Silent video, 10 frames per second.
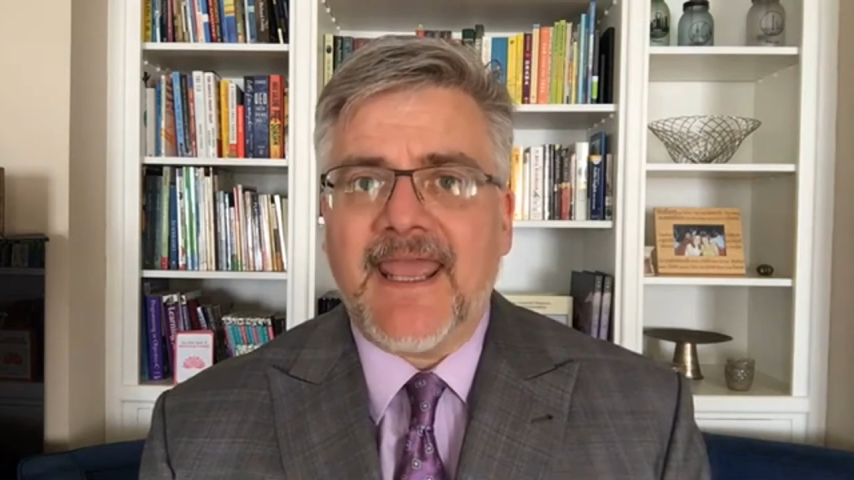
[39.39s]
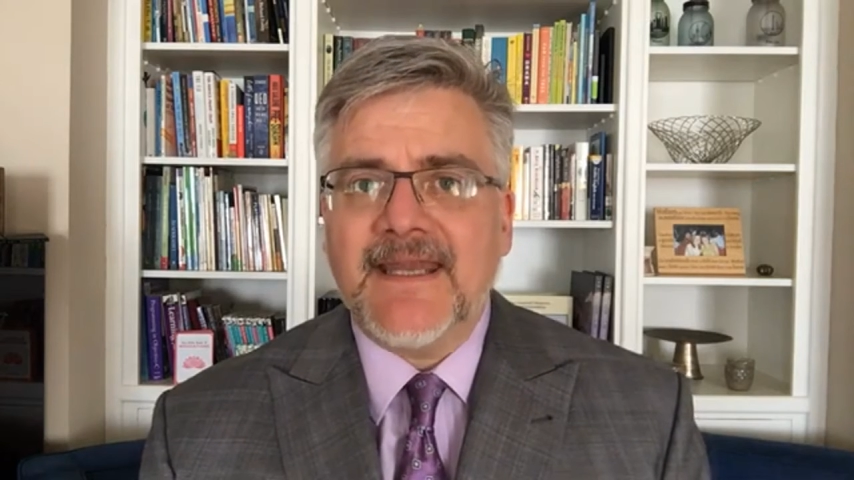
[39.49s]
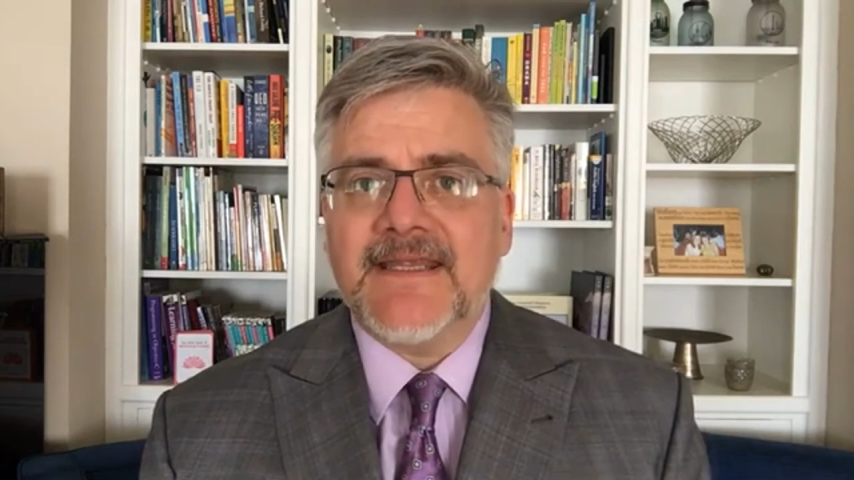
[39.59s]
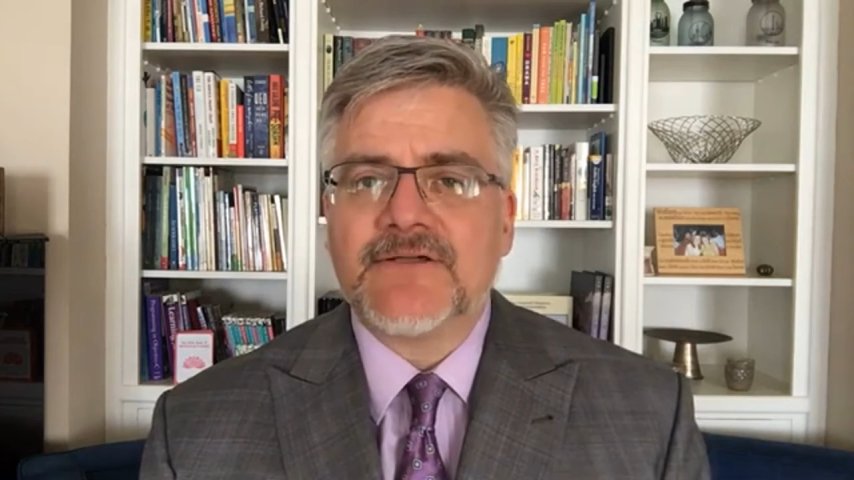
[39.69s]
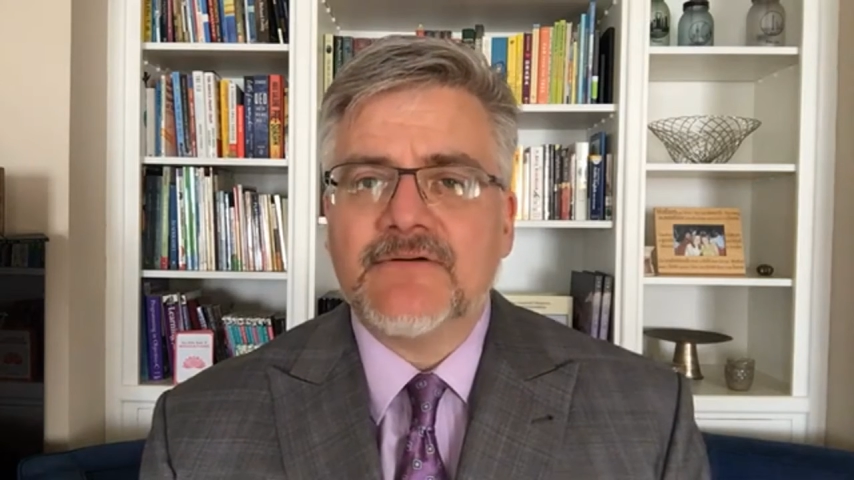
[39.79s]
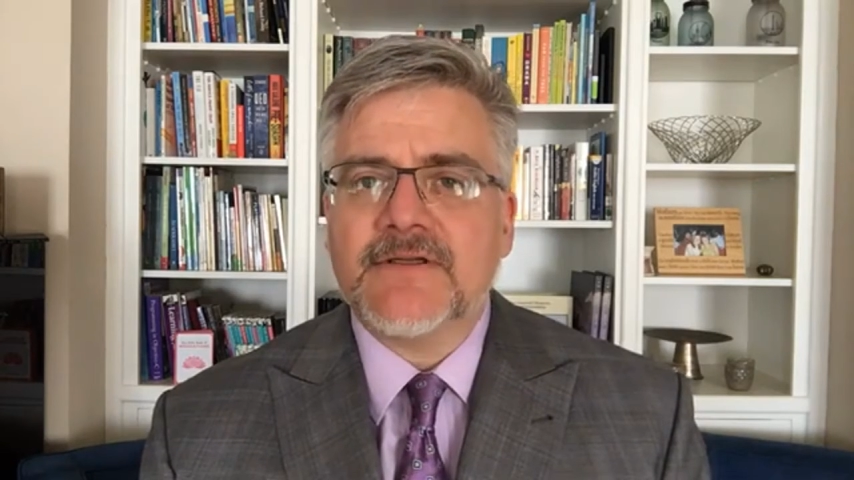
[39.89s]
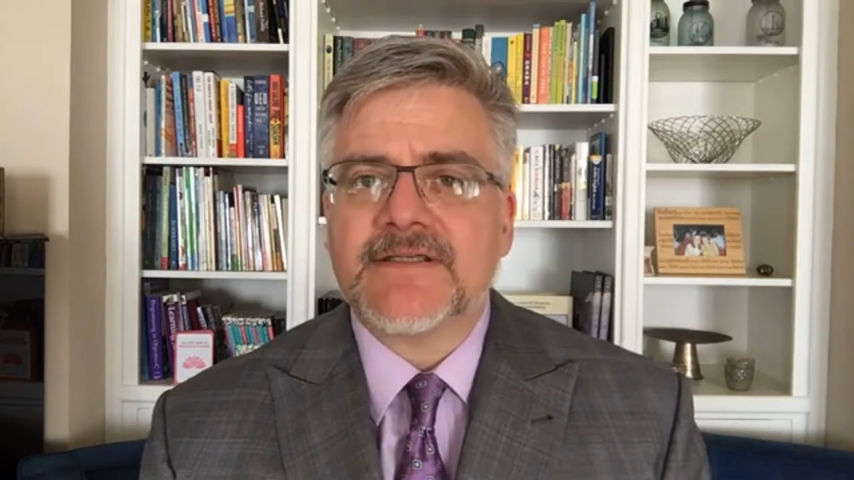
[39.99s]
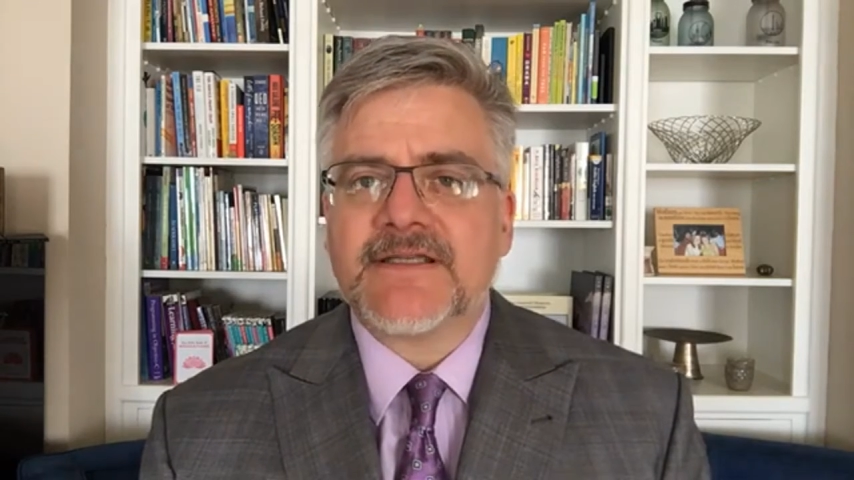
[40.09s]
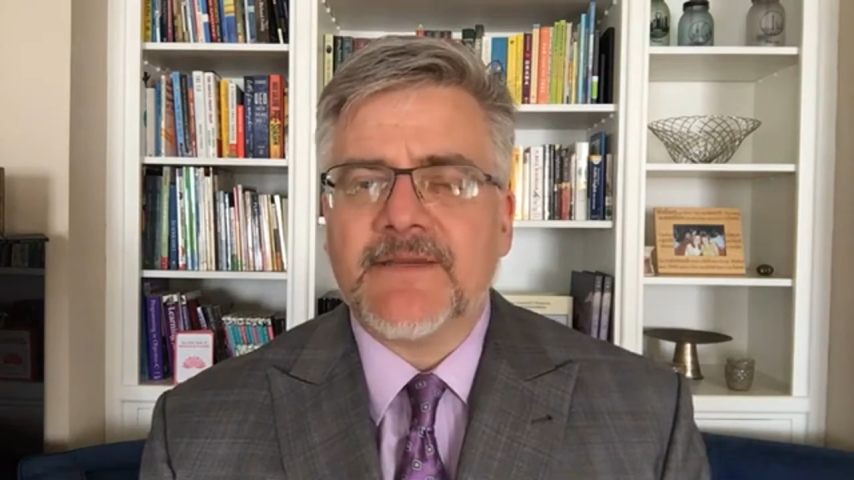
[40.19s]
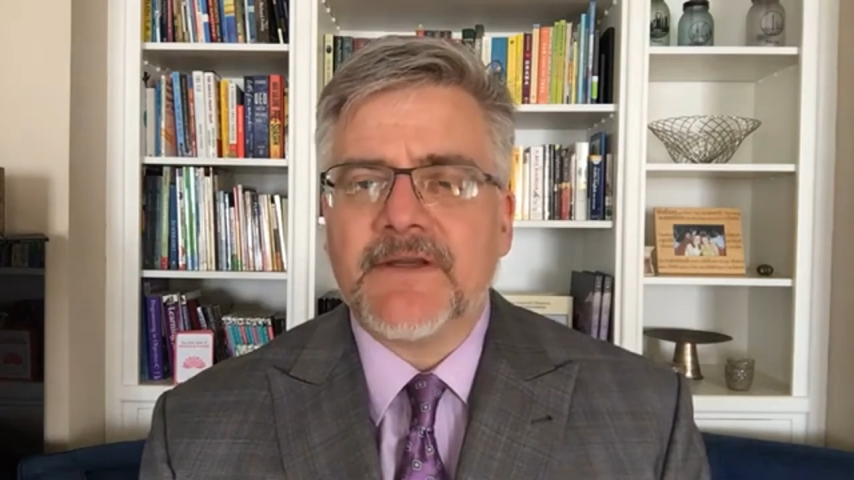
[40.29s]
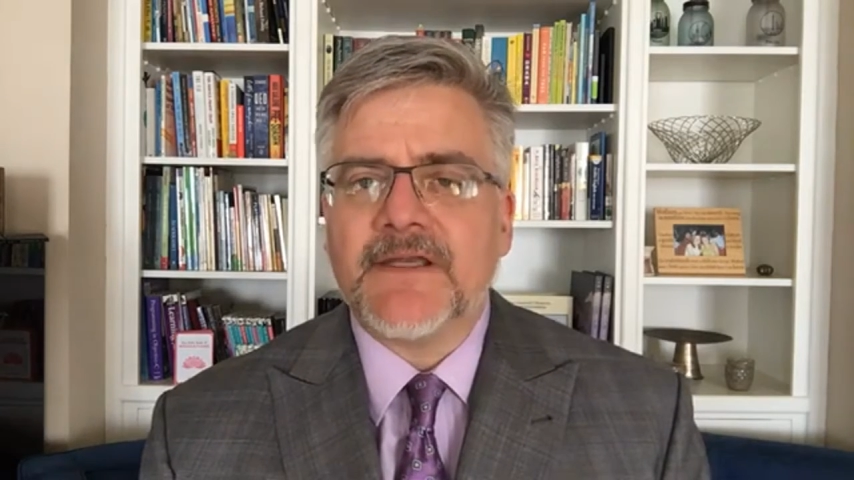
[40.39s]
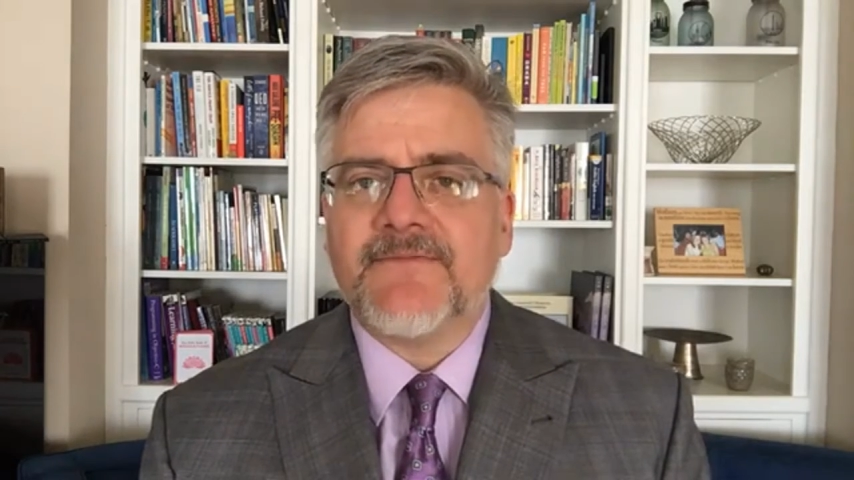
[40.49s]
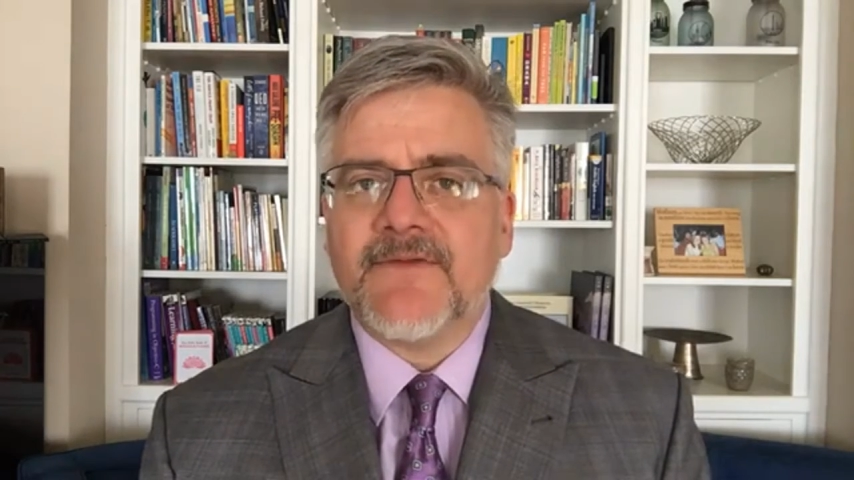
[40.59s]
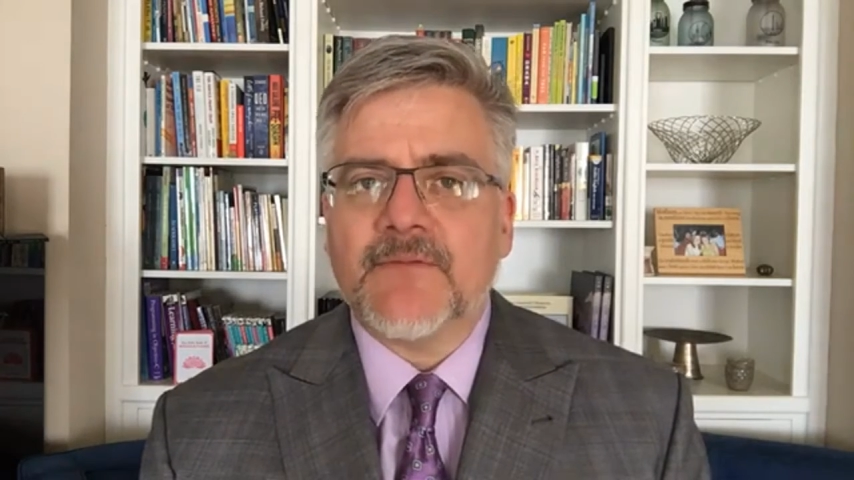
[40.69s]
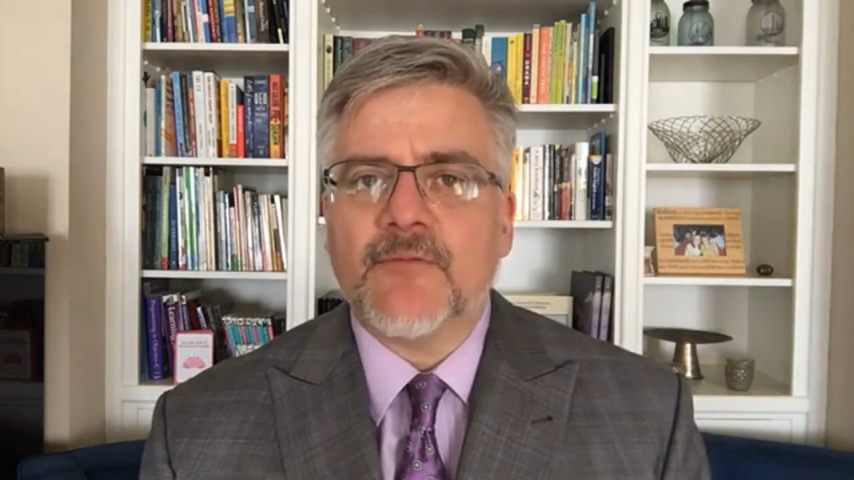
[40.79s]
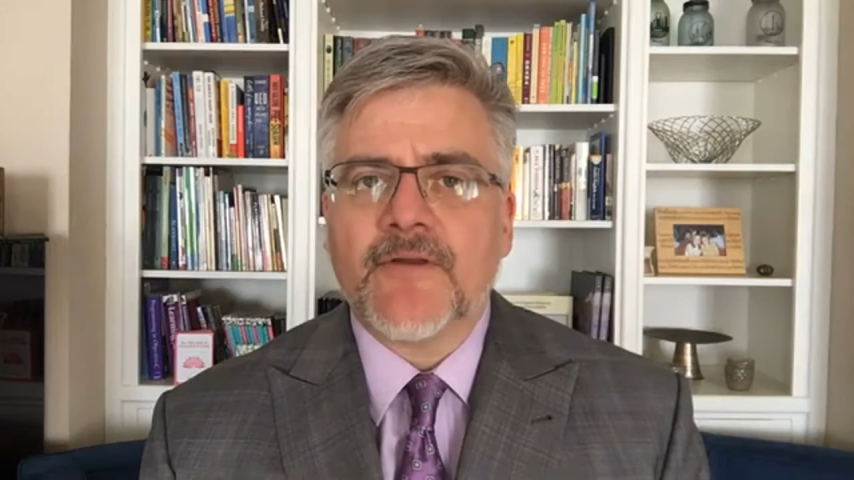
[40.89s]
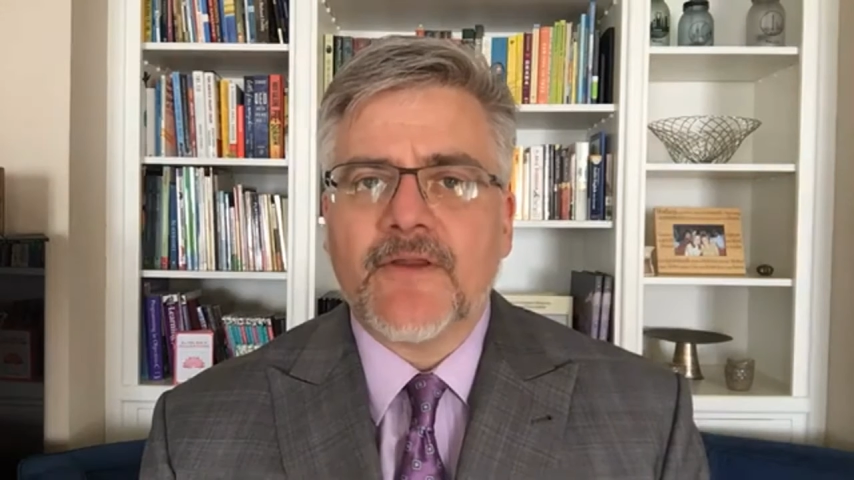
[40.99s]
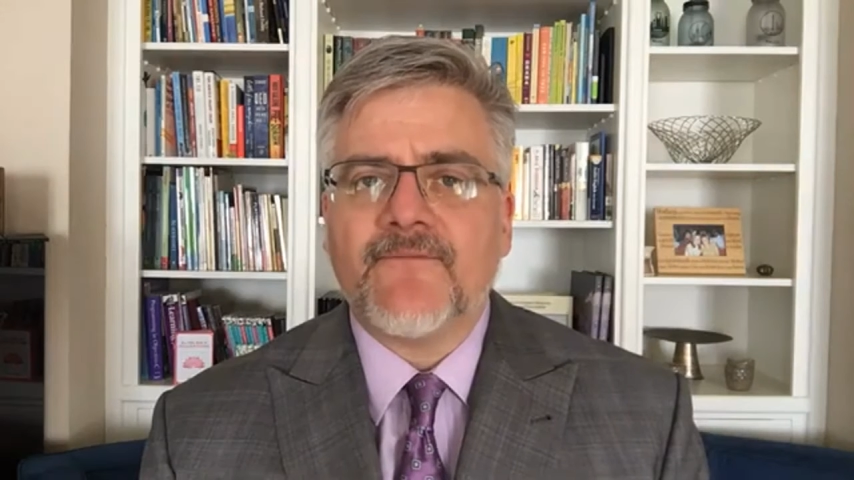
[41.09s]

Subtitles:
80 schools attempting to fill more than